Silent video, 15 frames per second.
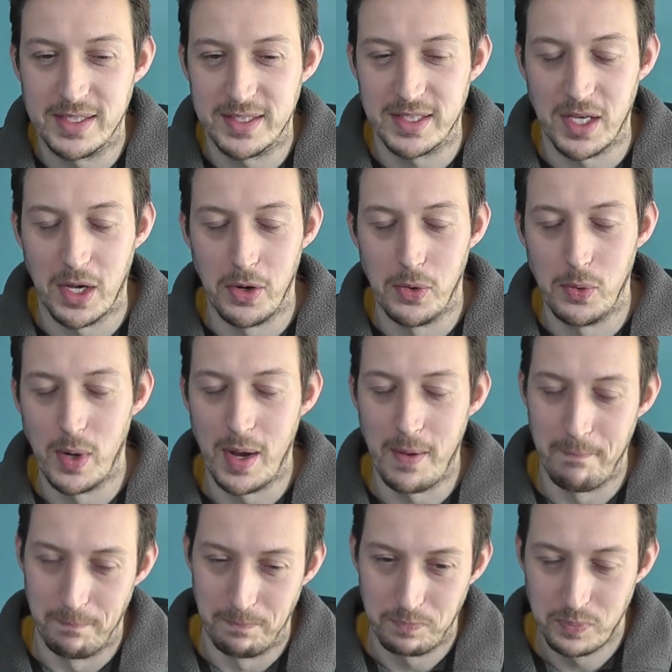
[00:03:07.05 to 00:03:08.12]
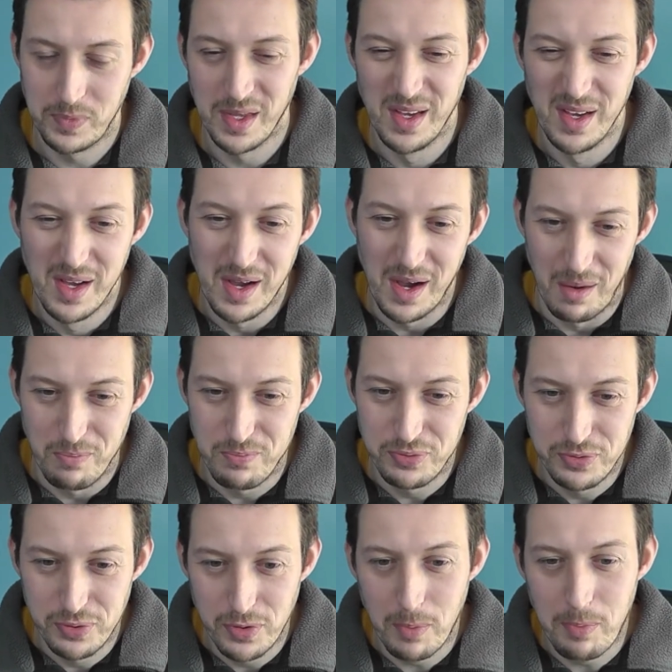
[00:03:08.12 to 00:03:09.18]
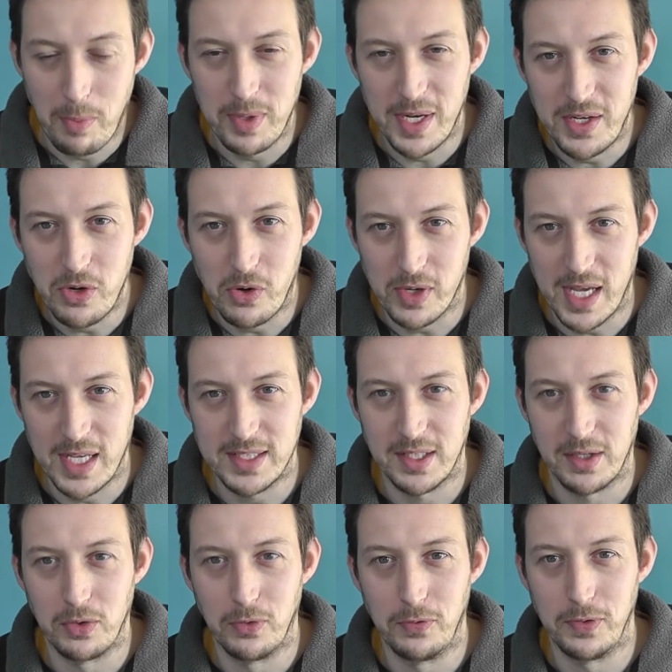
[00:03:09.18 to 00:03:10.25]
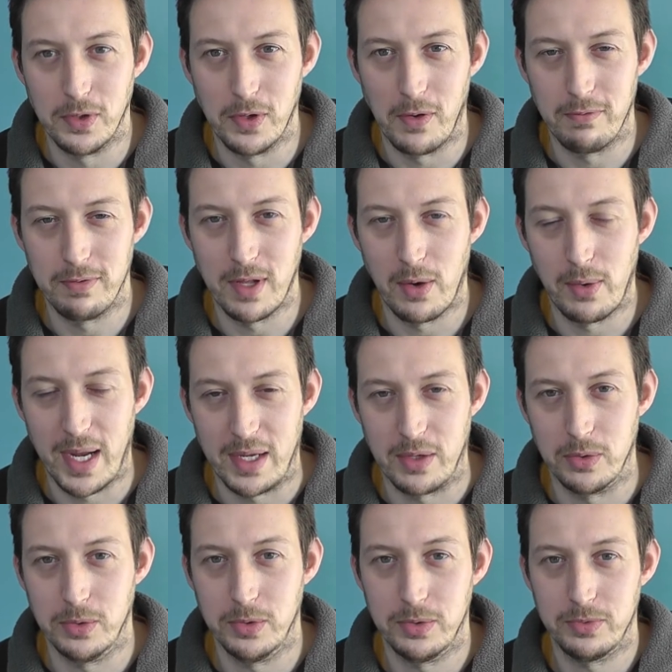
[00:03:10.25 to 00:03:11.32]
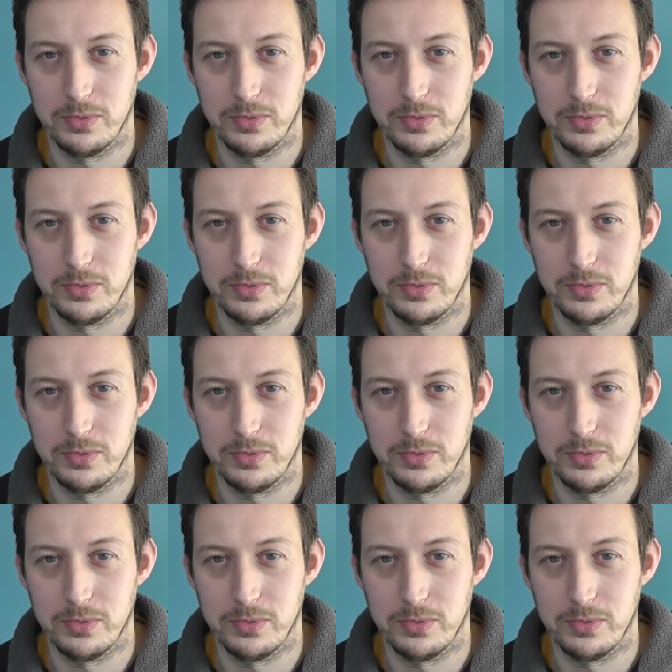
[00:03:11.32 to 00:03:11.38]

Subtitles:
So I'm probably not getting an awful lot of low angle